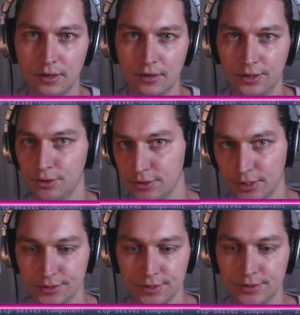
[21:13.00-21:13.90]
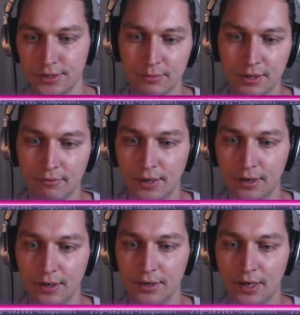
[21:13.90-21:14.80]
use existing
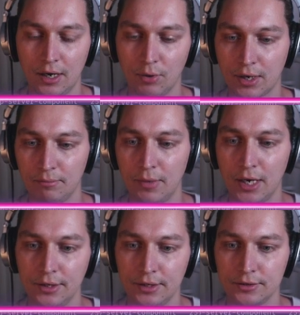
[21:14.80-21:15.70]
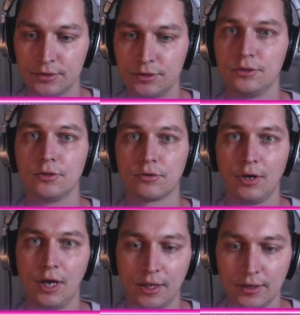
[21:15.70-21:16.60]
middleware and how we combine it to
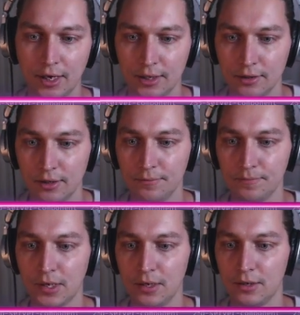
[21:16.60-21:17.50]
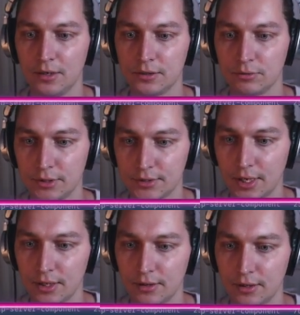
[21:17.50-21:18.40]
create a handler. So once
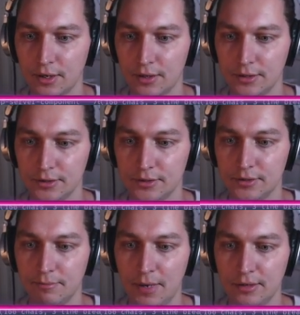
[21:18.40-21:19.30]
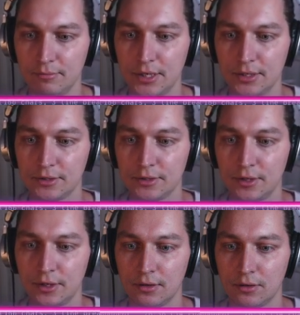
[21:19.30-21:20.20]
again, this is the main bit.
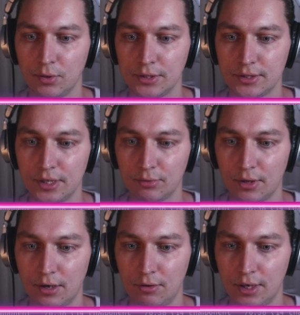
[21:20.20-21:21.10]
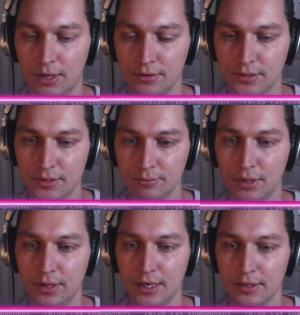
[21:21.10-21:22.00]
We start with our
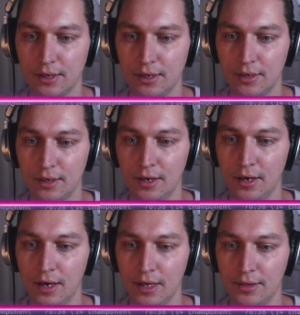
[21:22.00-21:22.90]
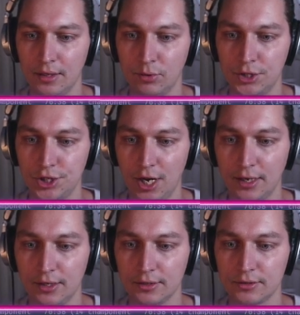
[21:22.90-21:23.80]
simple handler, and then we
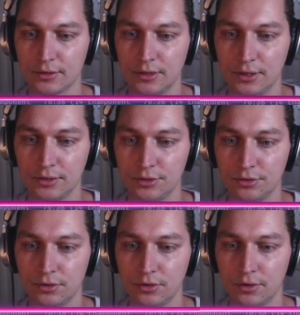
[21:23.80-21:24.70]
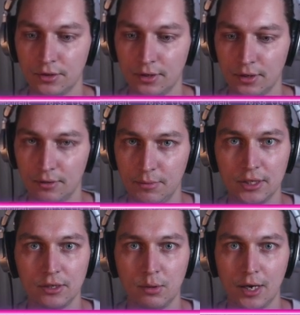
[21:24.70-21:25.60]
chain it into
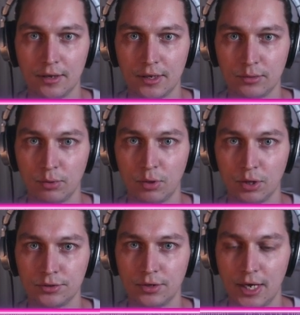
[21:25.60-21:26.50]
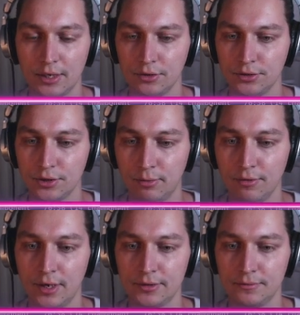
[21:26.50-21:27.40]
middleware that we want to add on top of
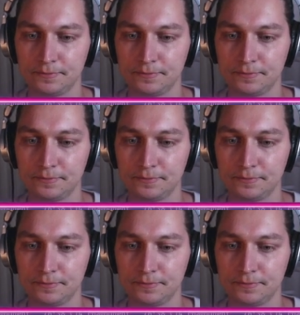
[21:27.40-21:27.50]
that.